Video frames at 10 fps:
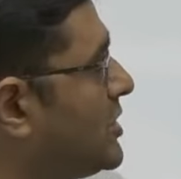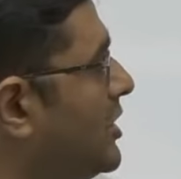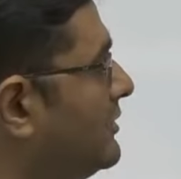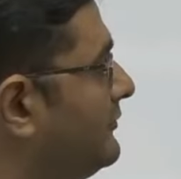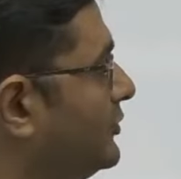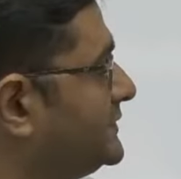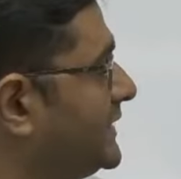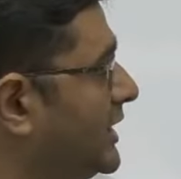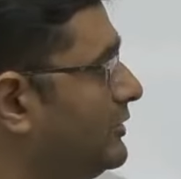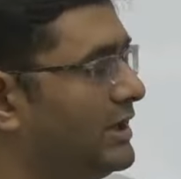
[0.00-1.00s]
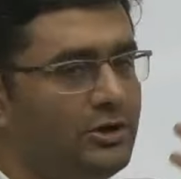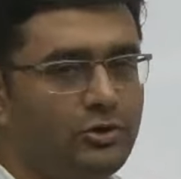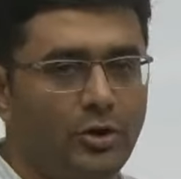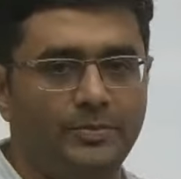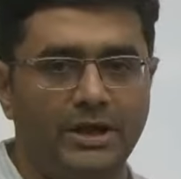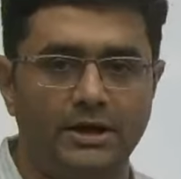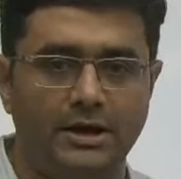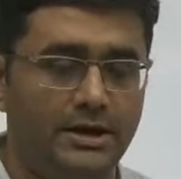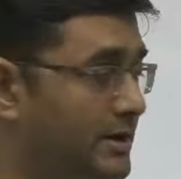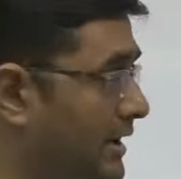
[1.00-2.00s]
on food security in tropical
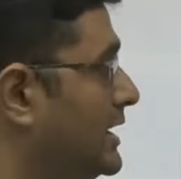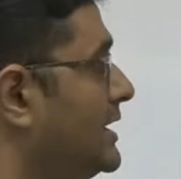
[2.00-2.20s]
country.